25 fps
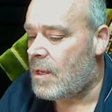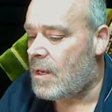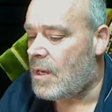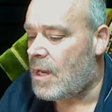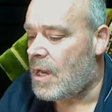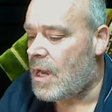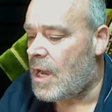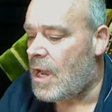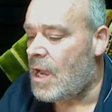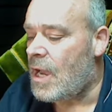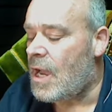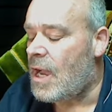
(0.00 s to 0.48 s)

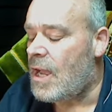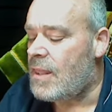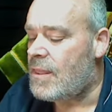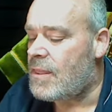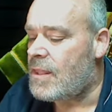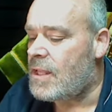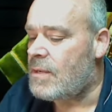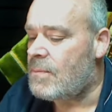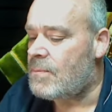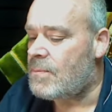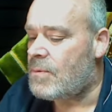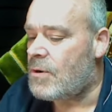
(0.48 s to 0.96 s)
I, I
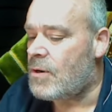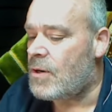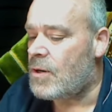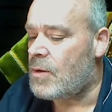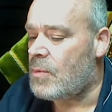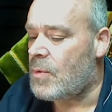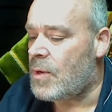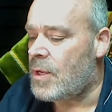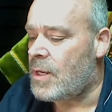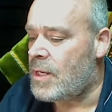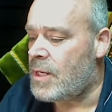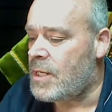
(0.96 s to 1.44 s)
think part of
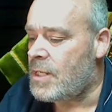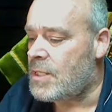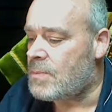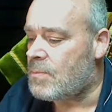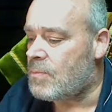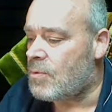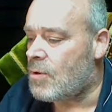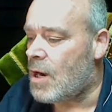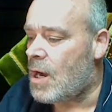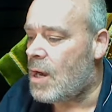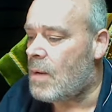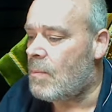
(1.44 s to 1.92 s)
Whitney's
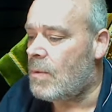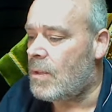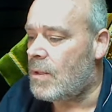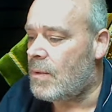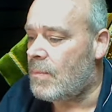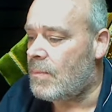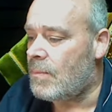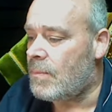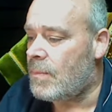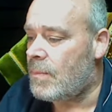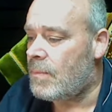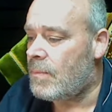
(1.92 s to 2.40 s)

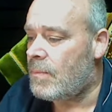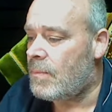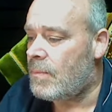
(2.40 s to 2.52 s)
problem